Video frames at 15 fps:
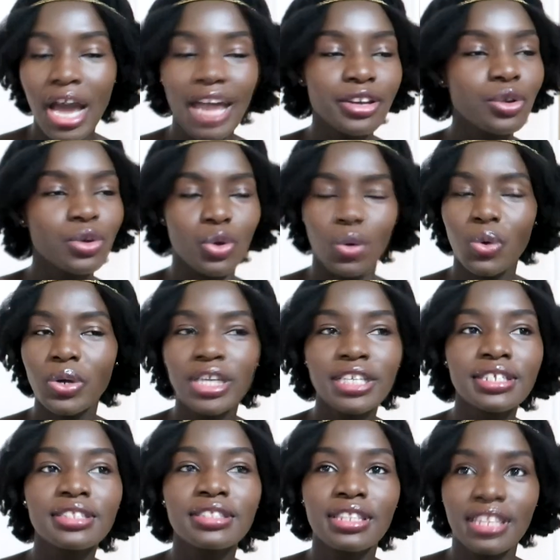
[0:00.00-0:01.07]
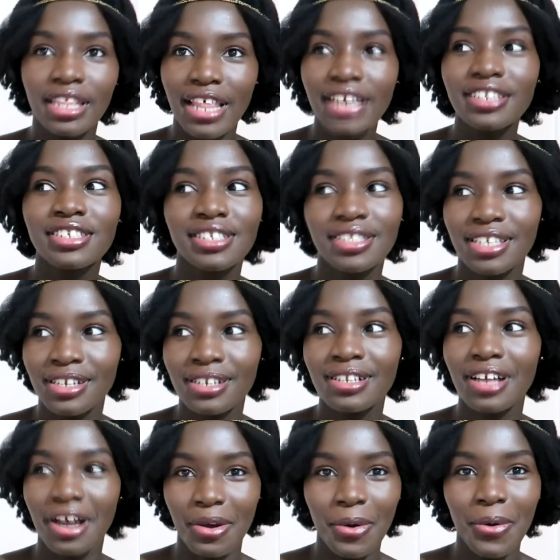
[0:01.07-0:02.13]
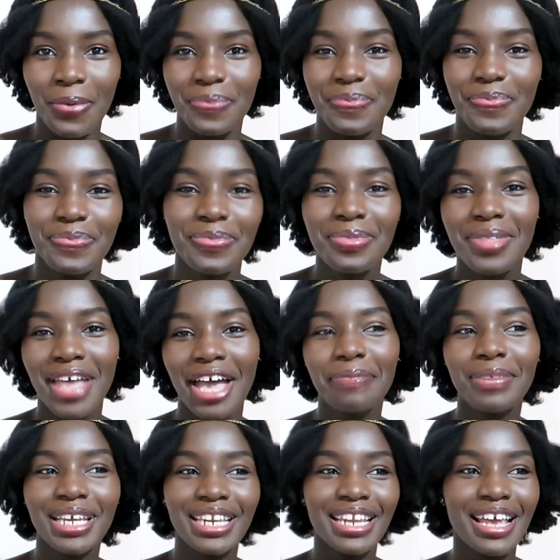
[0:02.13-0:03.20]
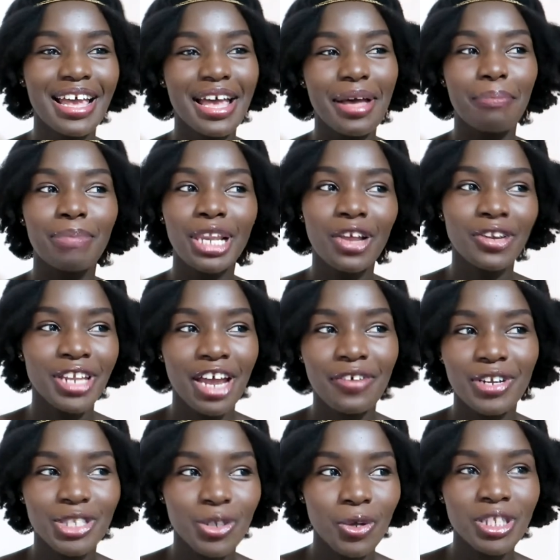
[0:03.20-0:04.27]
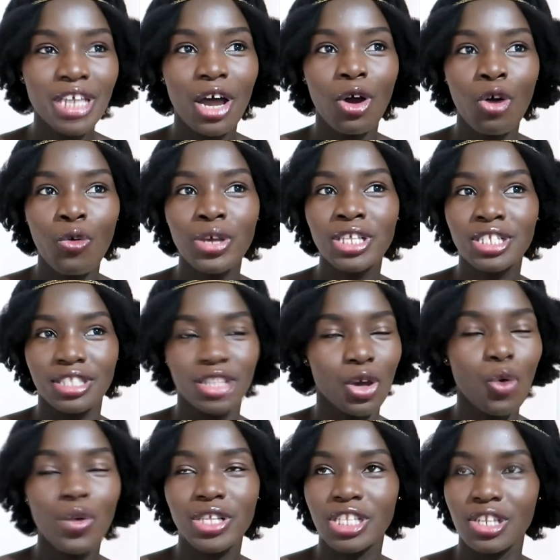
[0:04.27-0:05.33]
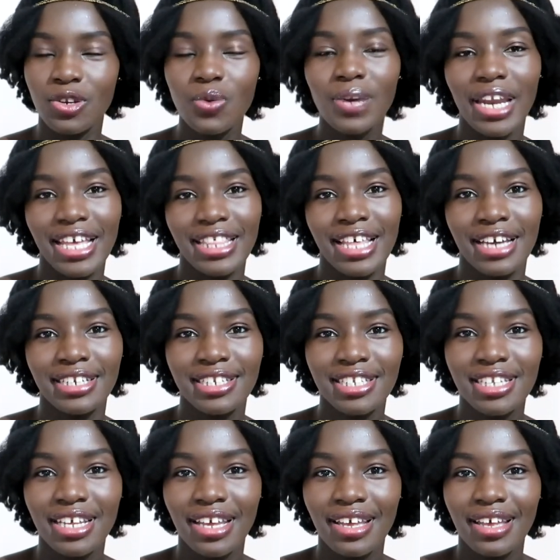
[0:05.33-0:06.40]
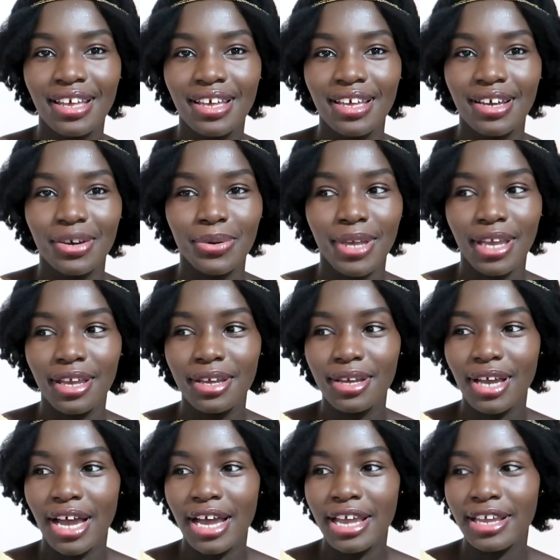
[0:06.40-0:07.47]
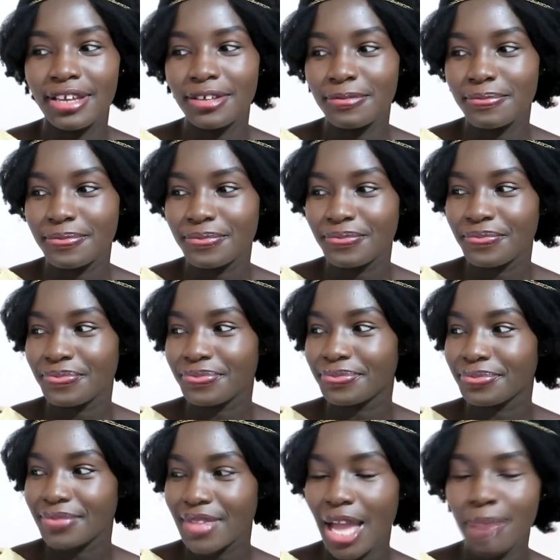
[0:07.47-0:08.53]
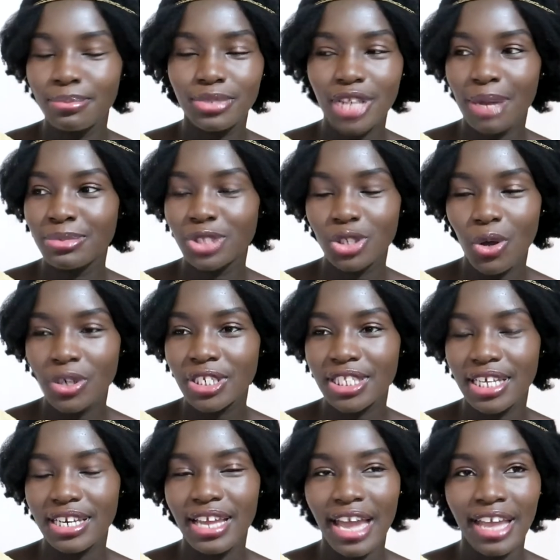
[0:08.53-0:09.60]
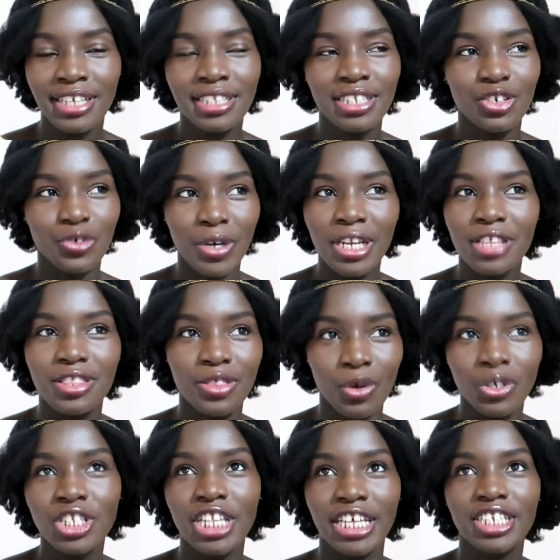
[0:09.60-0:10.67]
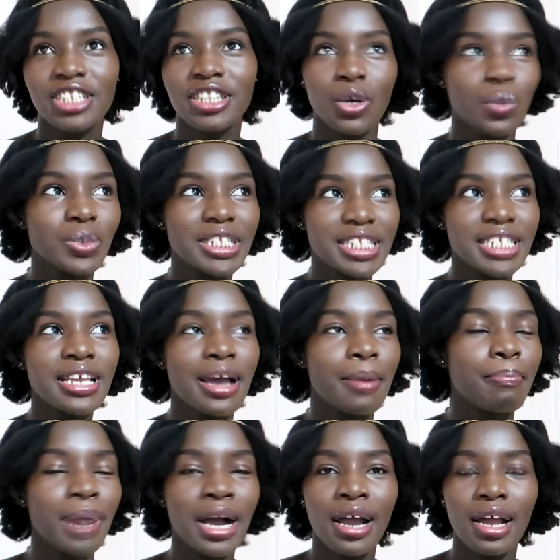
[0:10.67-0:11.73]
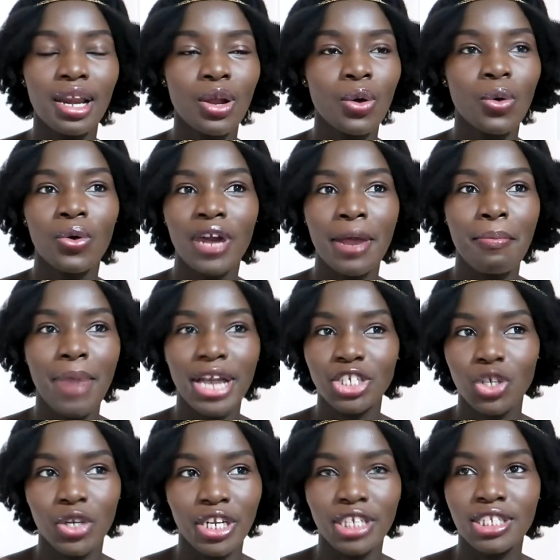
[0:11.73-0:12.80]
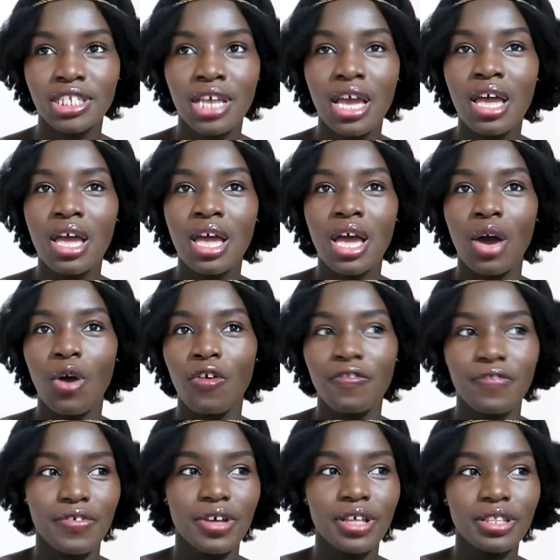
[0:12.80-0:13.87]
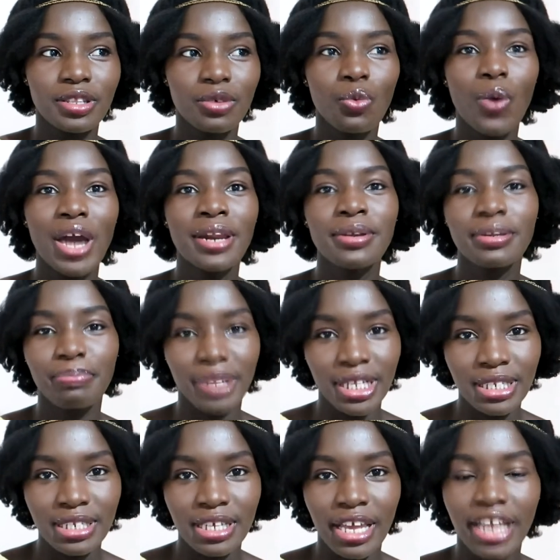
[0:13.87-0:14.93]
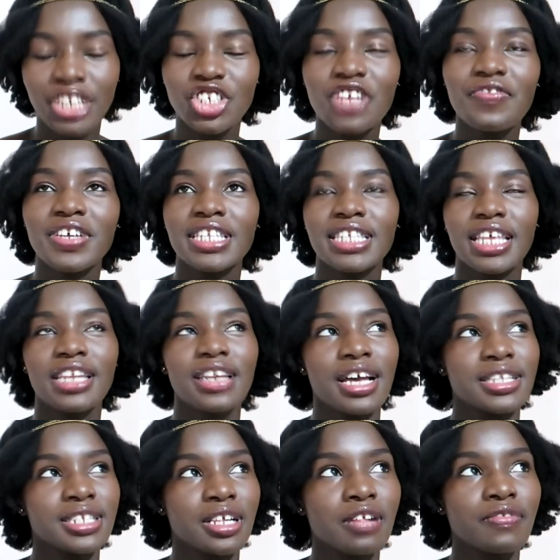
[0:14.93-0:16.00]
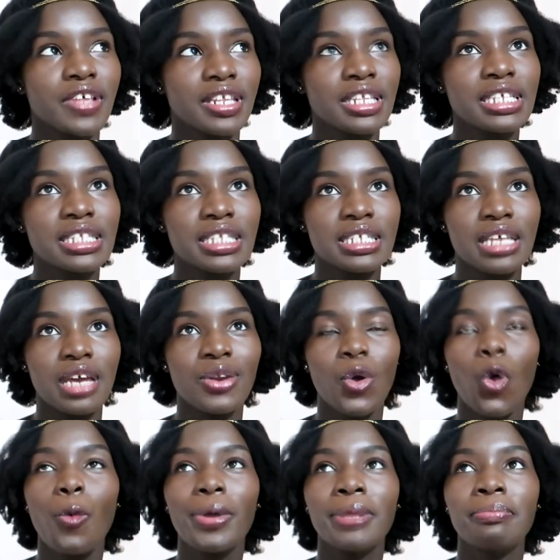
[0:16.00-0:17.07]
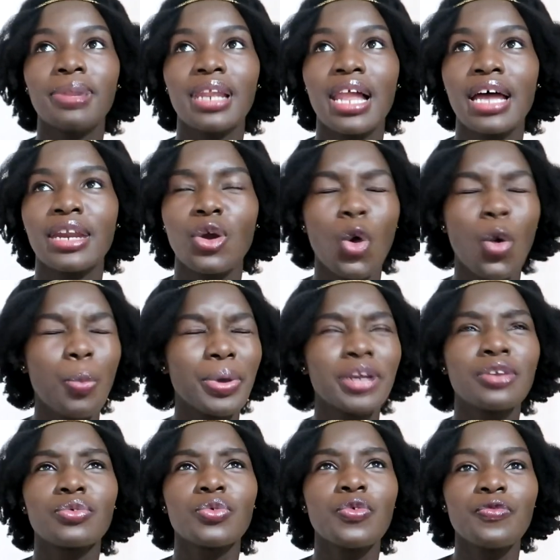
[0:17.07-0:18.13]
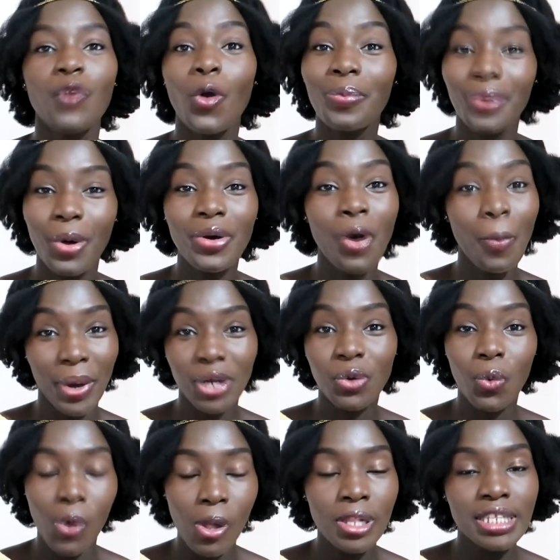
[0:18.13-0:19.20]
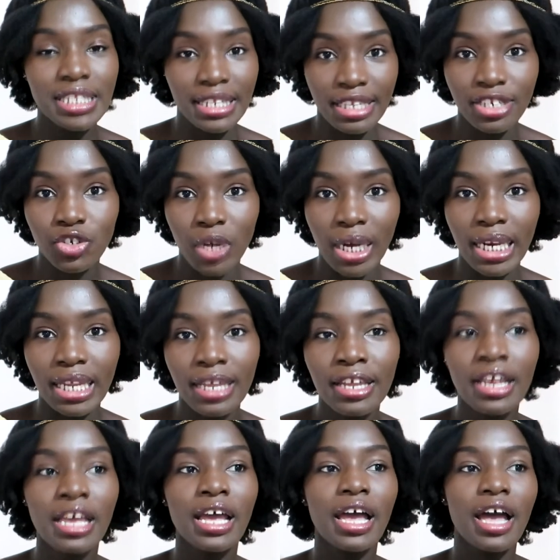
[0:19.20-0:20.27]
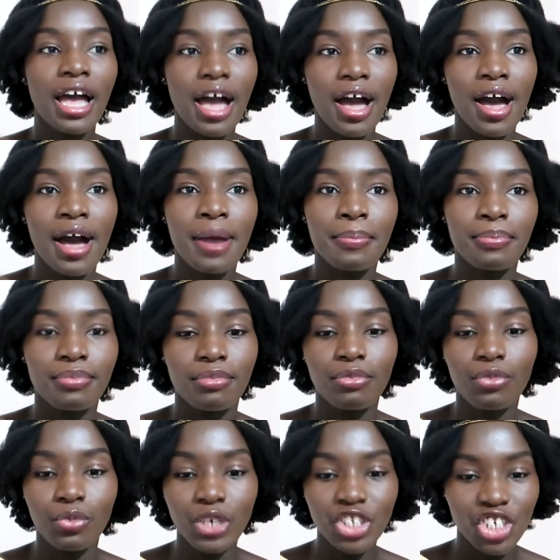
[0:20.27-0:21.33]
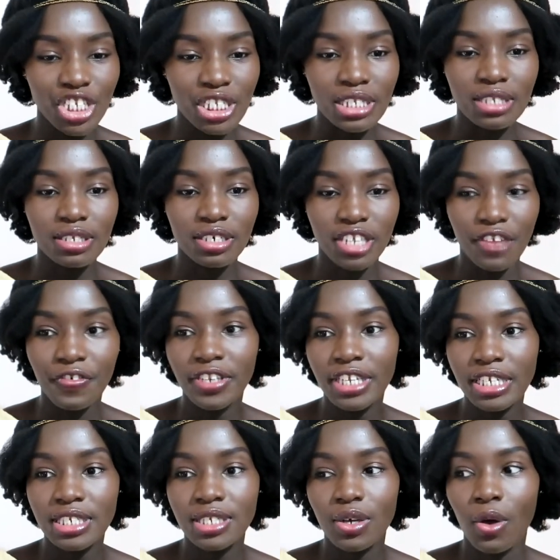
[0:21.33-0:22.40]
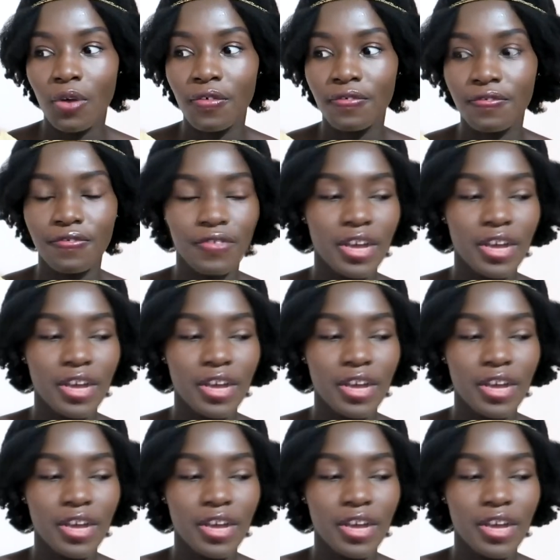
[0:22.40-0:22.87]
I don't know, that's still her home. I mean, billionaire resorts are always, they always look like that. Okay, I'm shocked that guys really thought that they would see a bungalow or a mansionette of one building. And she even said it herself that this is an open plan, open roof, open walls, literally, which is definitive of